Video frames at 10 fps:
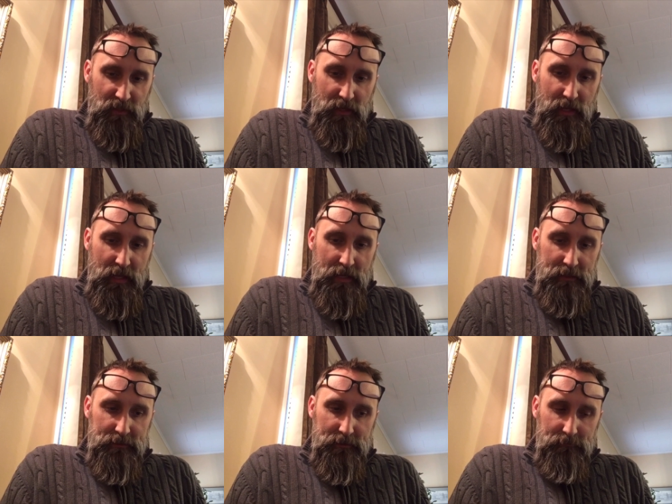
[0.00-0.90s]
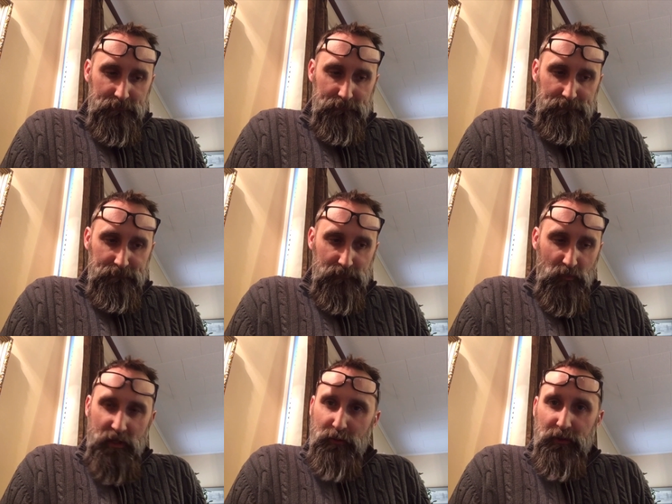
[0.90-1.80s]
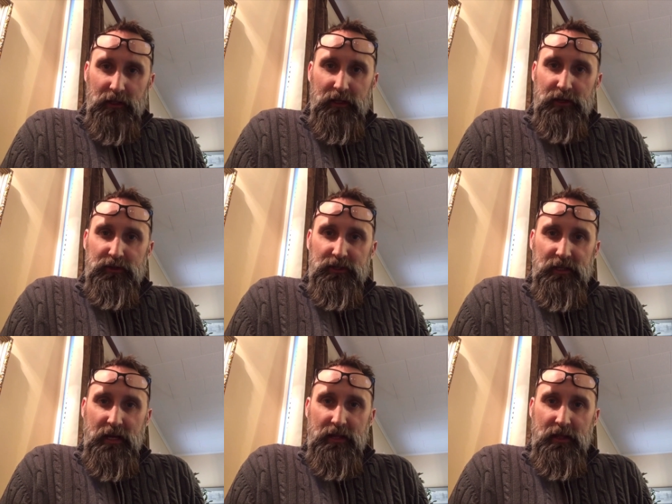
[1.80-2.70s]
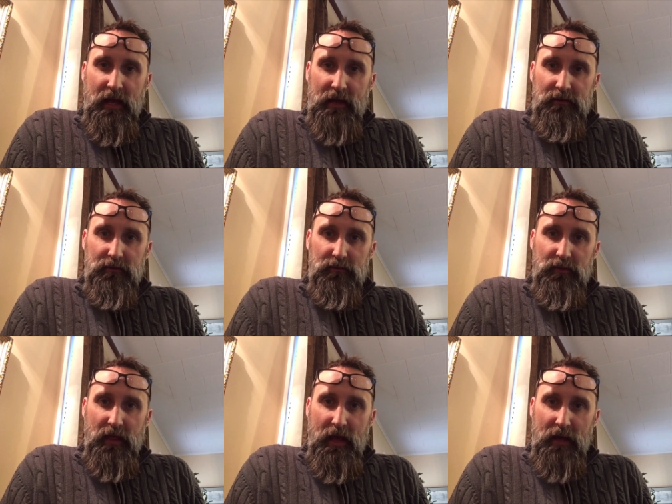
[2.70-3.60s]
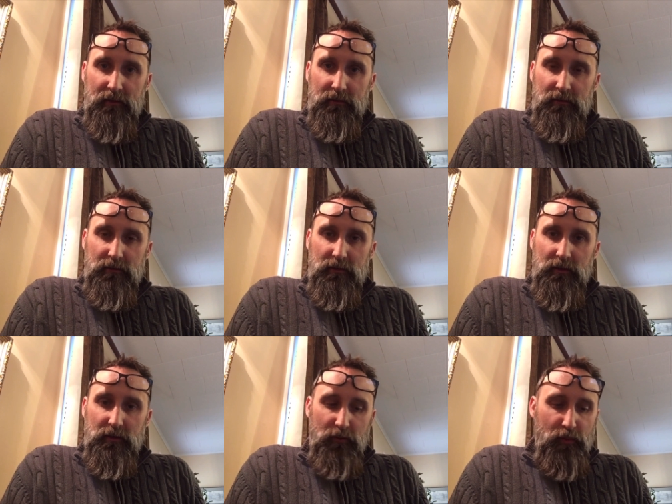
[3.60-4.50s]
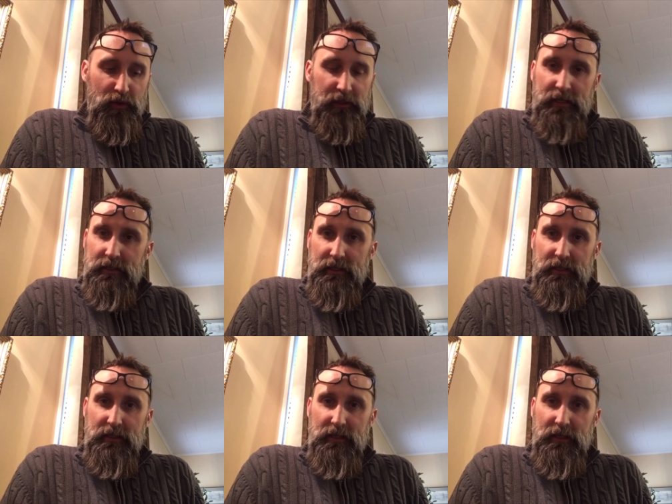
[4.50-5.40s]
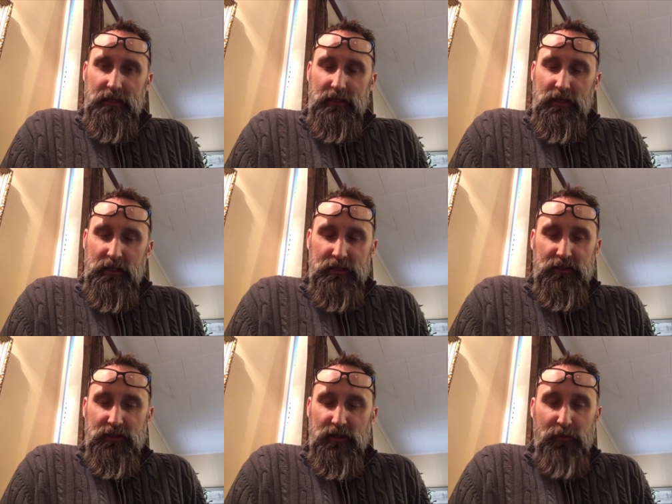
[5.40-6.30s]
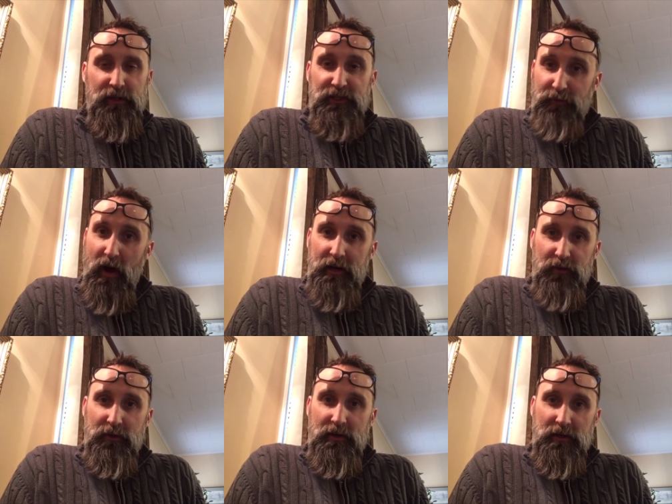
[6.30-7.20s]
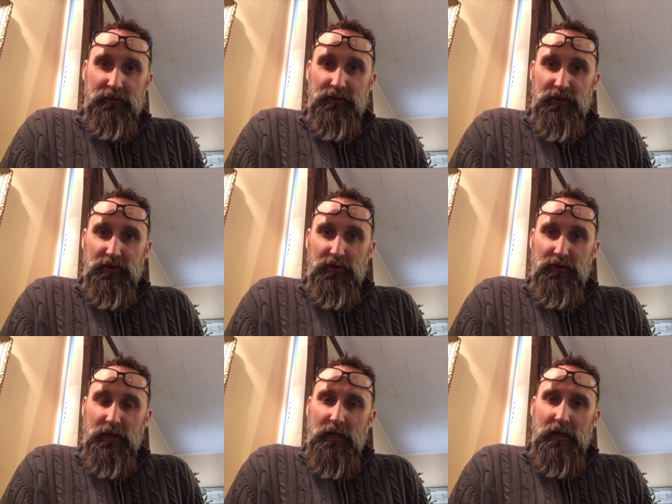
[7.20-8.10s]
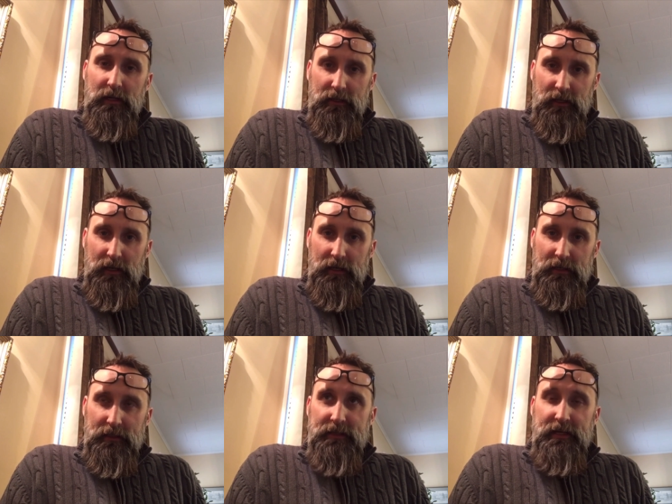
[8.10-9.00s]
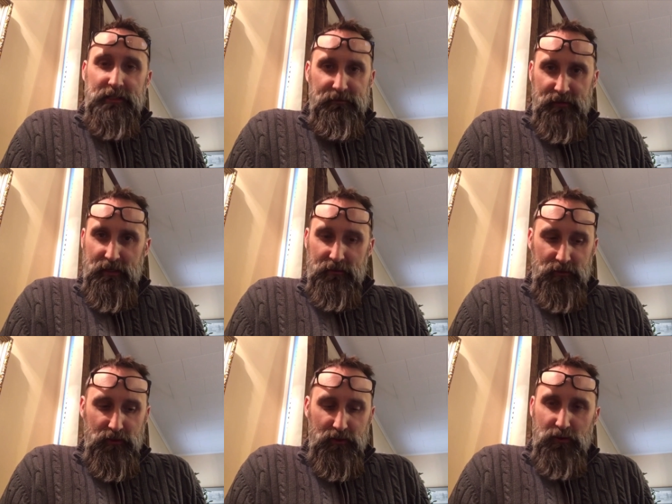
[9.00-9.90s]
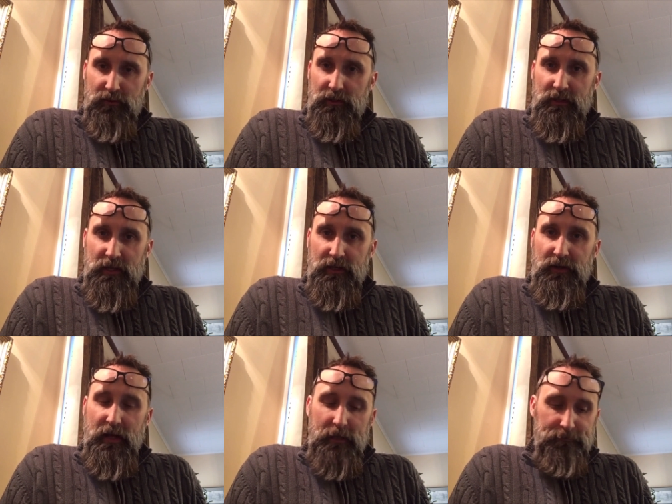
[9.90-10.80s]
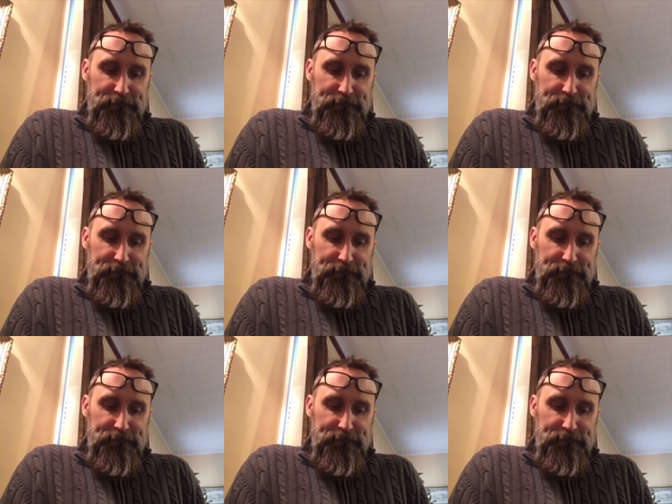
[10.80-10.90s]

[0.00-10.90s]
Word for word: and we completely understand that that Berlin is a bit spotty when it comes to uh, connectivity to to the internet